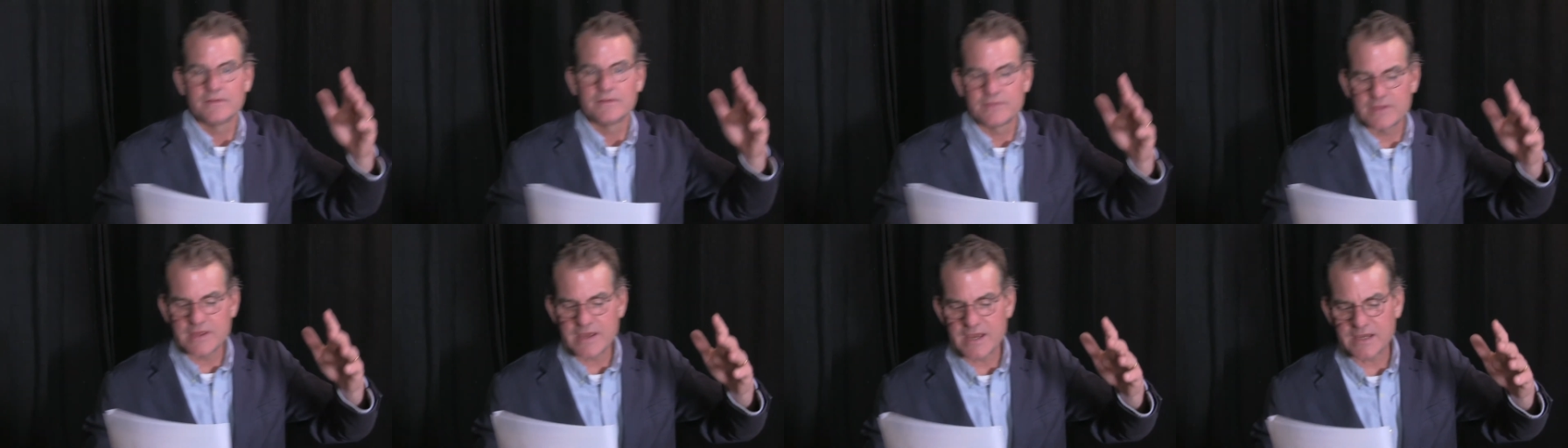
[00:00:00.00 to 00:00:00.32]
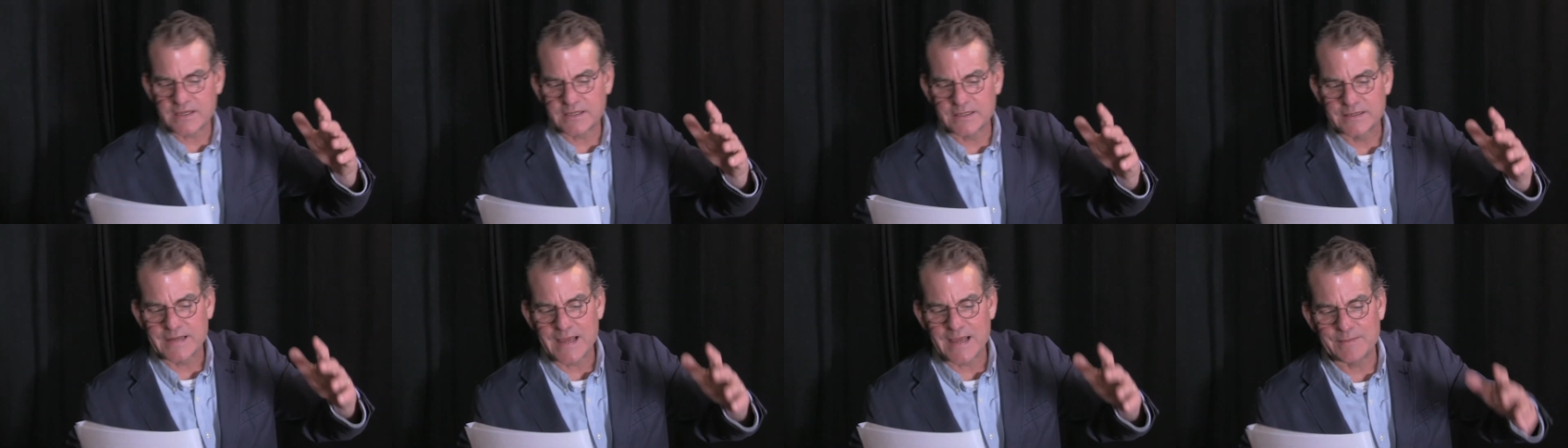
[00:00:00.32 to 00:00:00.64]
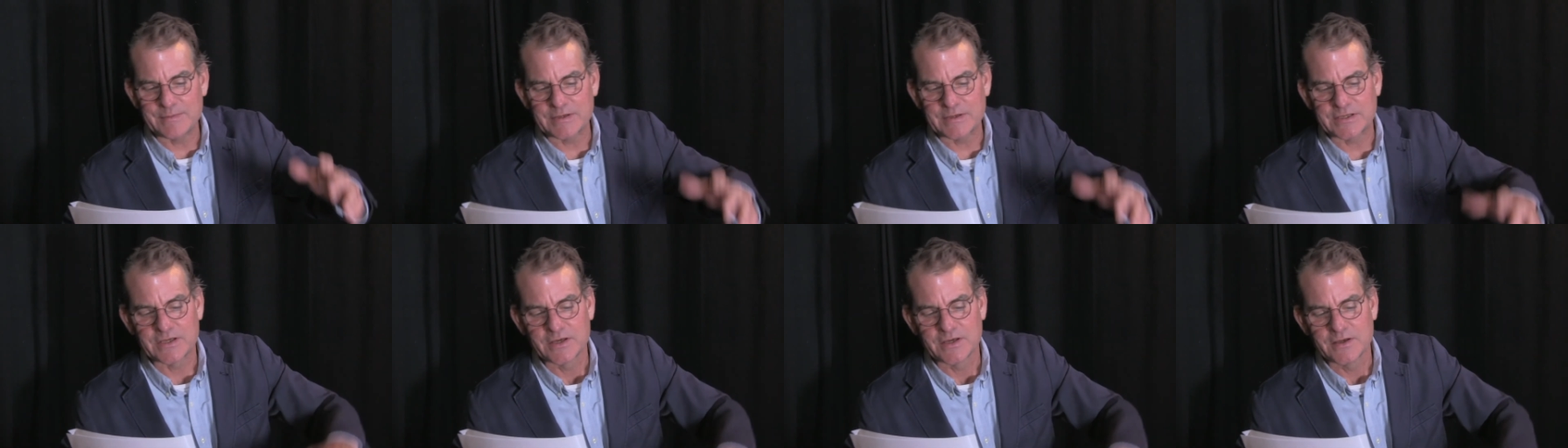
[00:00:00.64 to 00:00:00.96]
the
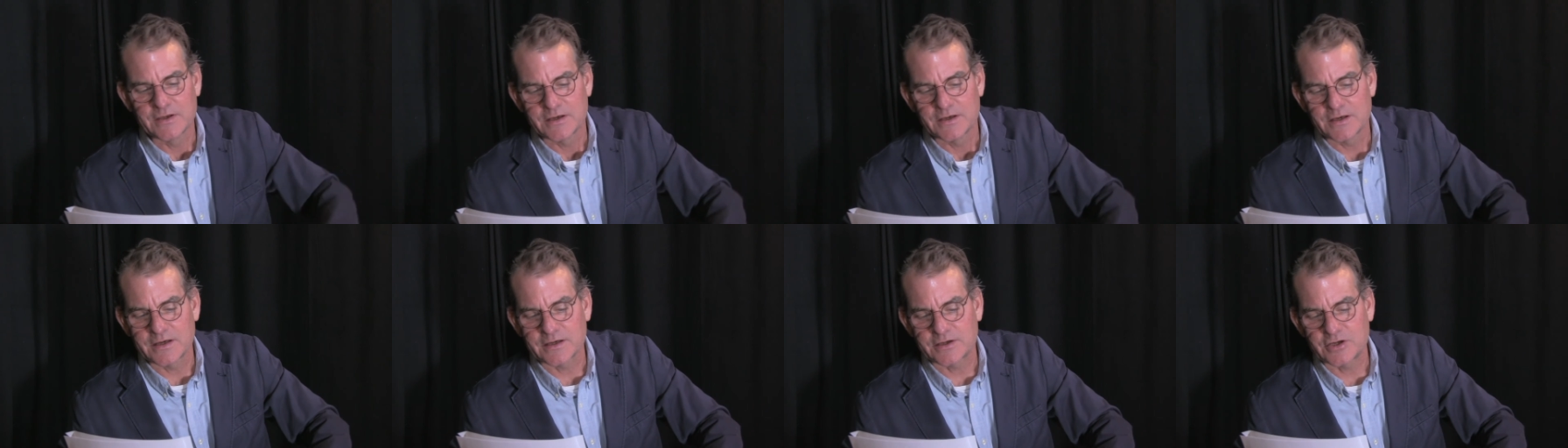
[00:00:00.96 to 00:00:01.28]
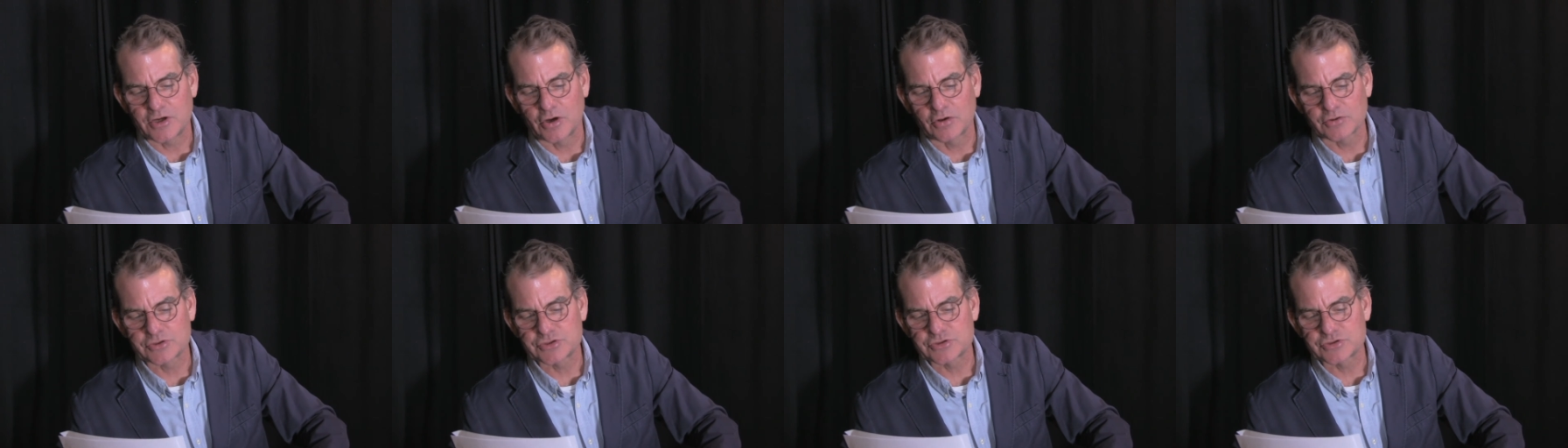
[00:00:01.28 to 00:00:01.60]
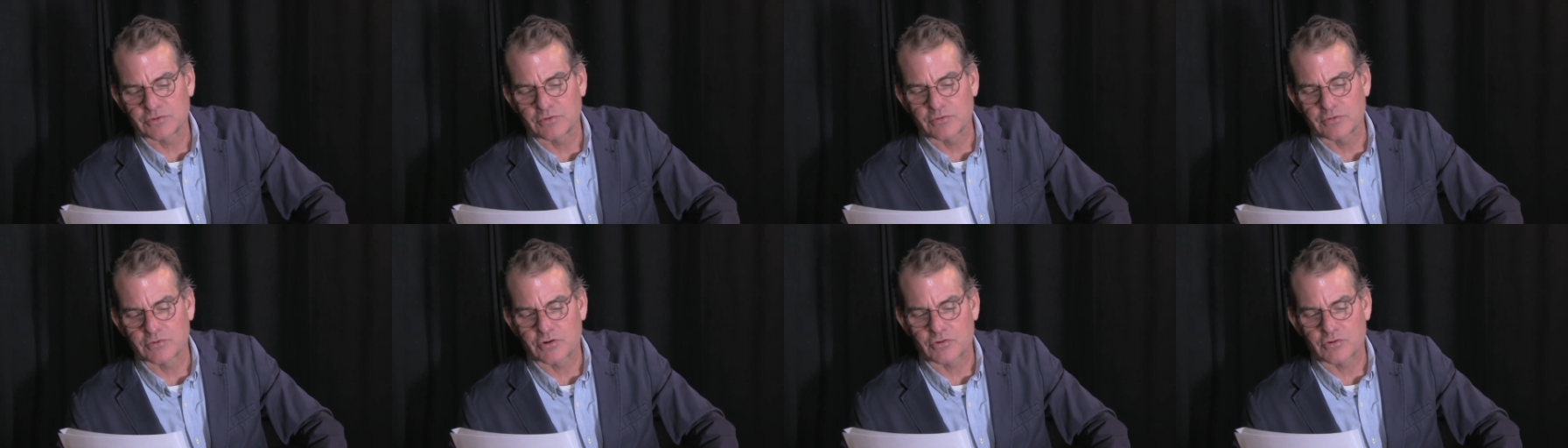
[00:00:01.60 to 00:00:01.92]
economic uh,
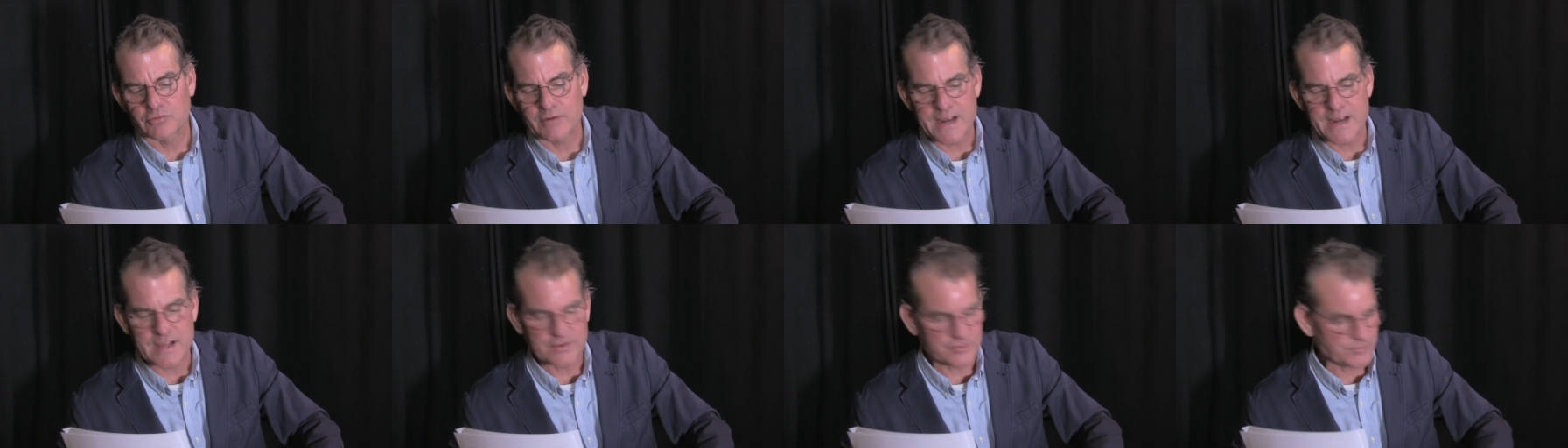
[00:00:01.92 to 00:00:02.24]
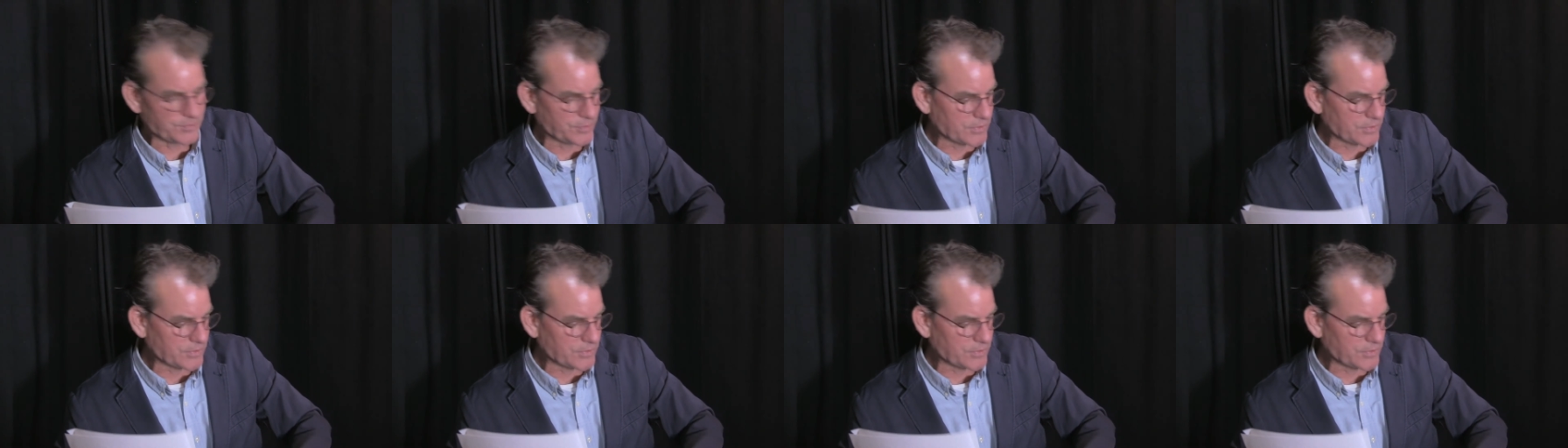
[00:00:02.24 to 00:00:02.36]
cultural grants